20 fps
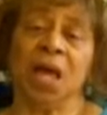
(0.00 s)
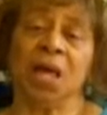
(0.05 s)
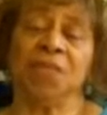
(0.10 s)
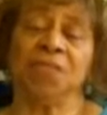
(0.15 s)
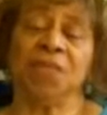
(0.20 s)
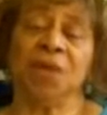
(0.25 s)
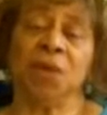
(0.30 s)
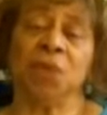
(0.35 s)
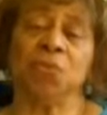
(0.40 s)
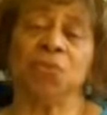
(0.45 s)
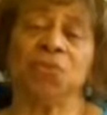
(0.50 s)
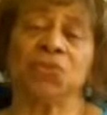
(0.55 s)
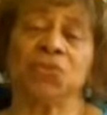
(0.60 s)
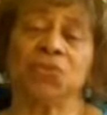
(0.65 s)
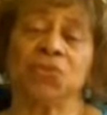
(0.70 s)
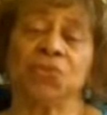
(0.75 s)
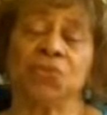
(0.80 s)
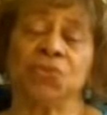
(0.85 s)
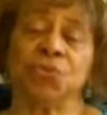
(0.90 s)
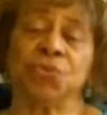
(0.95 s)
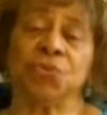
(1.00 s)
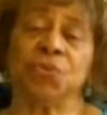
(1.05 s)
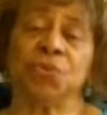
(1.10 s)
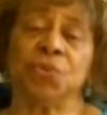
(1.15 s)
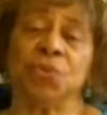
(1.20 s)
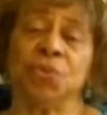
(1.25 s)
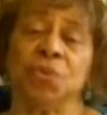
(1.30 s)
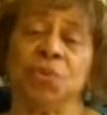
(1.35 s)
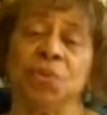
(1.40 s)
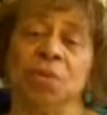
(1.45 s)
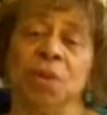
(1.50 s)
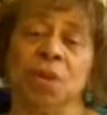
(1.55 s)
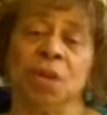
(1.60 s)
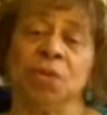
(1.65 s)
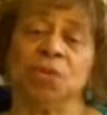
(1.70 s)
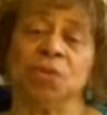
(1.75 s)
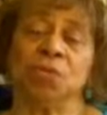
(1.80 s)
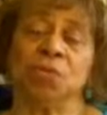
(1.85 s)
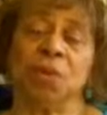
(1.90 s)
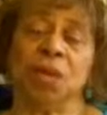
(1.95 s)
And that was through the
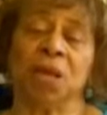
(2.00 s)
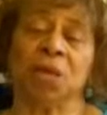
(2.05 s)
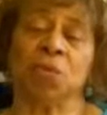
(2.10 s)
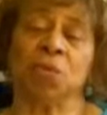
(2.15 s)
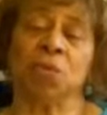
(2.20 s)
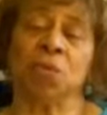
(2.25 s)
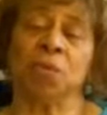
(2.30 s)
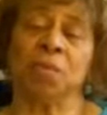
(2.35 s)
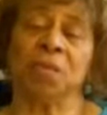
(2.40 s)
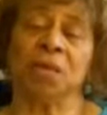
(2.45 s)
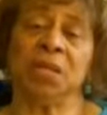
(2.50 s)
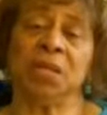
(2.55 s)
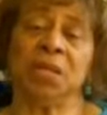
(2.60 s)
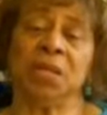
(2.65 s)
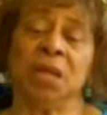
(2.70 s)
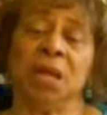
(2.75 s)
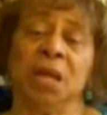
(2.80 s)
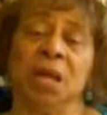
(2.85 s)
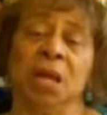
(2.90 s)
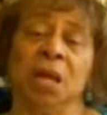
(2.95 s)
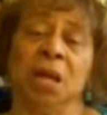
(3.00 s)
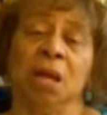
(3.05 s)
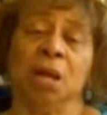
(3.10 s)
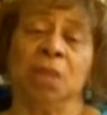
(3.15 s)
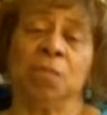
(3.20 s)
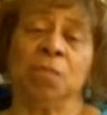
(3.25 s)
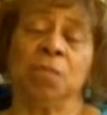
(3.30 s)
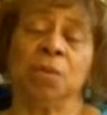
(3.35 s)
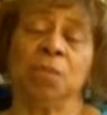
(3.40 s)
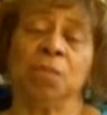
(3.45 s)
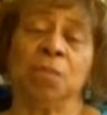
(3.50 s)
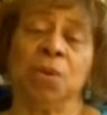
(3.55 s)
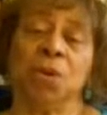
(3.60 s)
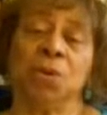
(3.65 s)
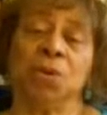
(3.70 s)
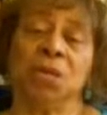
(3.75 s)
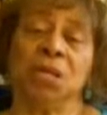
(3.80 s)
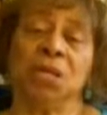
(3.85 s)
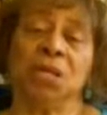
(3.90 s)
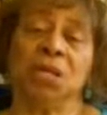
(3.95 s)
100 Black Women
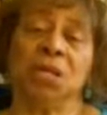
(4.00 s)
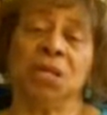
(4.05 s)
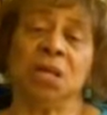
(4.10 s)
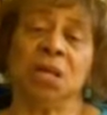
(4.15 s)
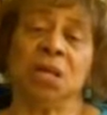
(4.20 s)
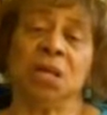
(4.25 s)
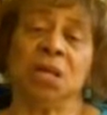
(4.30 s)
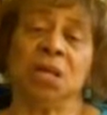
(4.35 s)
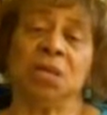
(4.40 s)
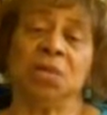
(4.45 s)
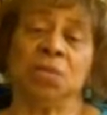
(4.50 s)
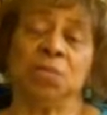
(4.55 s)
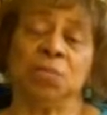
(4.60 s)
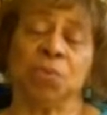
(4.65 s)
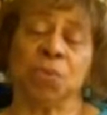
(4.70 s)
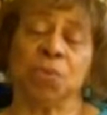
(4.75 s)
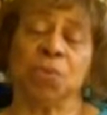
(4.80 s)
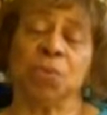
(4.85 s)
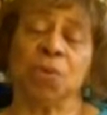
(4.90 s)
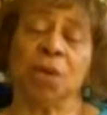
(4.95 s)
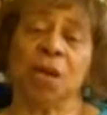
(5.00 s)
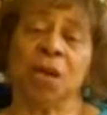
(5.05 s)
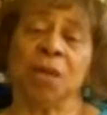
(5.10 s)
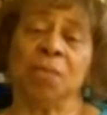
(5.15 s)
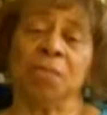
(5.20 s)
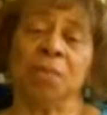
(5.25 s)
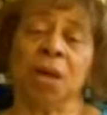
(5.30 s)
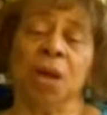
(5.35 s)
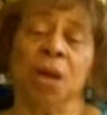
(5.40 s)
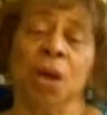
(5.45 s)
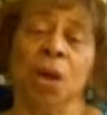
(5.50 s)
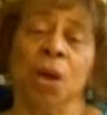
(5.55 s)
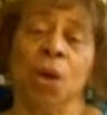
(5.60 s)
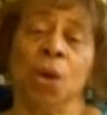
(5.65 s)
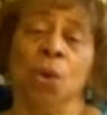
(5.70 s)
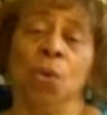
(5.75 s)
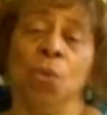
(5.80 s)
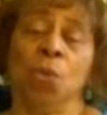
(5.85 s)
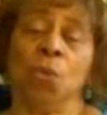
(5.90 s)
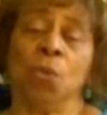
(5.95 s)
promoting the program
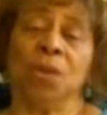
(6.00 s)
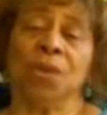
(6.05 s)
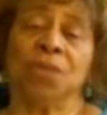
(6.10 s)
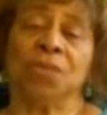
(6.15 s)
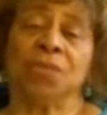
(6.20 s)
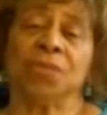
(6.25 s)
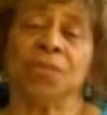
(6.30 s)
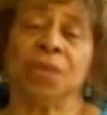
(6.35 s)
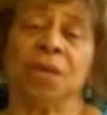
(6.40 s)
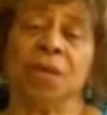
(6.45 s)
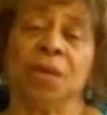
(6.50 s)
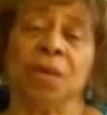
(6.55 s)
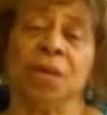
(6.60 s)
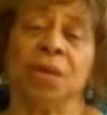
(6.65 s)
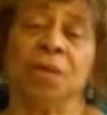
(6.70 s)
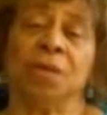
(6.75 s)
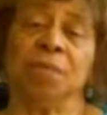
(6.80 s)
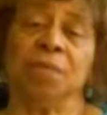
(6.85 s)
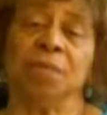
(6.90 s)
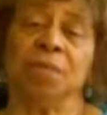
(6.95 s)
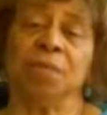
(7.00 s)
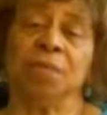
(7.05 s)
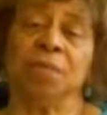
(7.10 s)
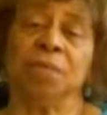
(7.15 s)
with a